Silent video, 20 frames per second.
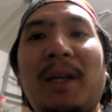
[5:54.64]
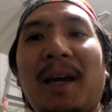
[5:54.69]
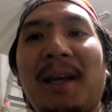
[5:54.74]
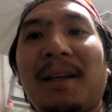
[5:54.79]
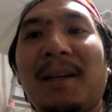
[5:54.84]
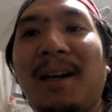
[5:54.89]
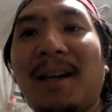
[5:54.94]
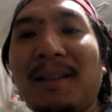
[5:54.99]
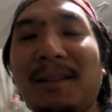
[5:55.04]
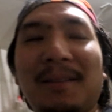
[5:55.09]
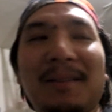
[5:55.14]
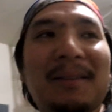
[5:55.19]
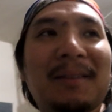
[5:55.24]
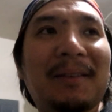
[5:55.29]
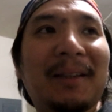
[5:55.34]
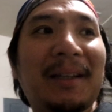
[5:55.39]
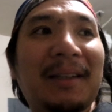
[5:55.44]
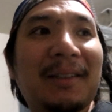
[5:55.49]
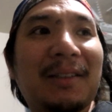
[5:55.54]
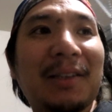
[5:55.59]
we kind of got
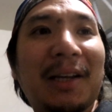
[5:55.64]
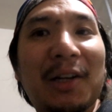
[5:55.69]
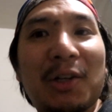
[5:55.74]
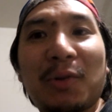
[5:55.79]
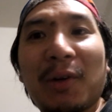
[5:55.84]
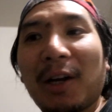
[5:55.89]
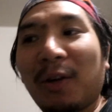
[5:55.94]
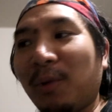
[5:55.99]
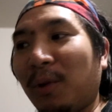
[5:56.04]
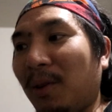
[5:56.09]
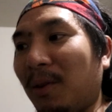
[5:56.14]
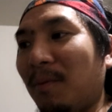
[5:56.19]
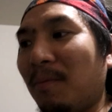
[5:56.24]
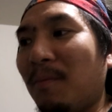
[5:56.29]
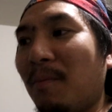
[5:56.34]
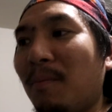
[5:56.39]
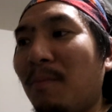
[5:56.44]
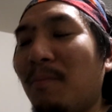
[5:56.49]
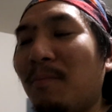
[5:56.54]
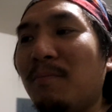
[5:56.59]
like sidetracked with
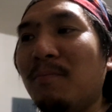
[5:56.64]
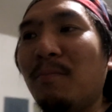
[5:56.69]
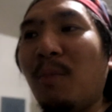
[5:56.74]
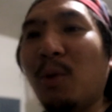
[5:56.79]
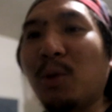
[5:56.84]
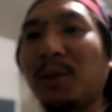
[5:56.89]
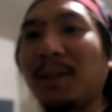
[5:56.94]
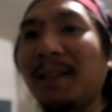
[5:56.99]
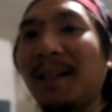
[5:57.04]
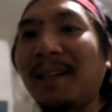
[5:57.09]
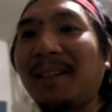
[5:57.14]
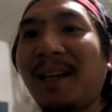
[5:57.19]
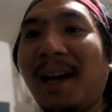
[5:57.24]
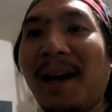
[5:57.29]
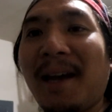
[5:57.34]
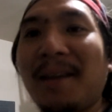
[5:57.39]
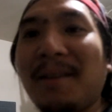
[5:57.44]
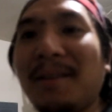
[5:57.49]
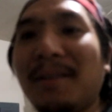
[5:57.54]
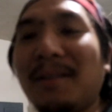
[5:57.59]
mostly the
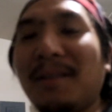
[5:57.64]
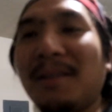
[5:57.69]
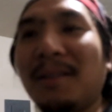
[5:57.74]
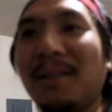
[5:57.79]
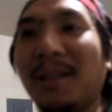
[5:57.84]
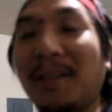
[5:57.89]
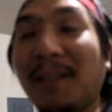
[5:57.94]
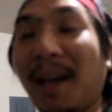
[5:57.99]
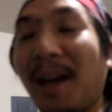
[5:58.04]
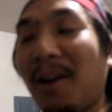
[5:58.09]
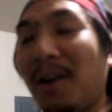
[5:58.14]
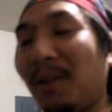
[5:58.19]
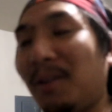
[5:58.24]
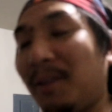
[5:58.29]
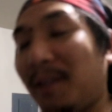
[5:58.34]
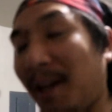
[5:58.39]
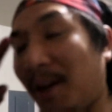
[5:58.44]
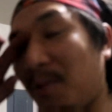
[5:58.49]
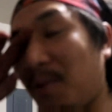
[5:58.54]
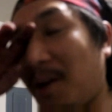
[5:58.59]
tie-in, the tie,
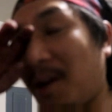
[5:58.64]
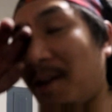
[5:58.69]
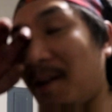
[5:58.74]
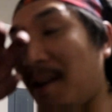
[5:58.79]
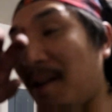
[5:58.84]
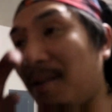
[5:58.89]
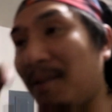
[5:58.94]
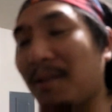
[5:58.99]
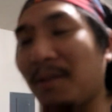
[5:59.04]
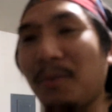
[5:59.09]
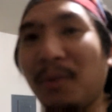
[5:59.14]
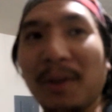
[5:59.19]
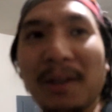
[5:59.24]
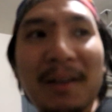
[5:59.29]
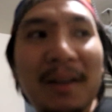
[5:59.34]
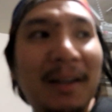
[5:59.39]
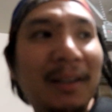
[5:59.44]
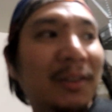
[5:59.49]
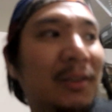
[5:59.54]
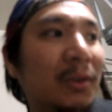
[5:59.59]
tie rod ends and
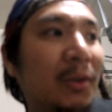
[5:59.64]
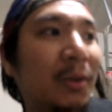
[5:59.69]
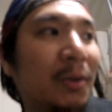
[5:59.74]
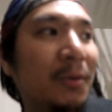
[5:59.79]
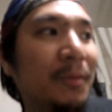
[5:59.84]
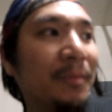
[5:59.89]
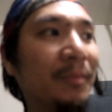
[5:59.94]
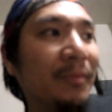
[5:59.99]
whatnot. So,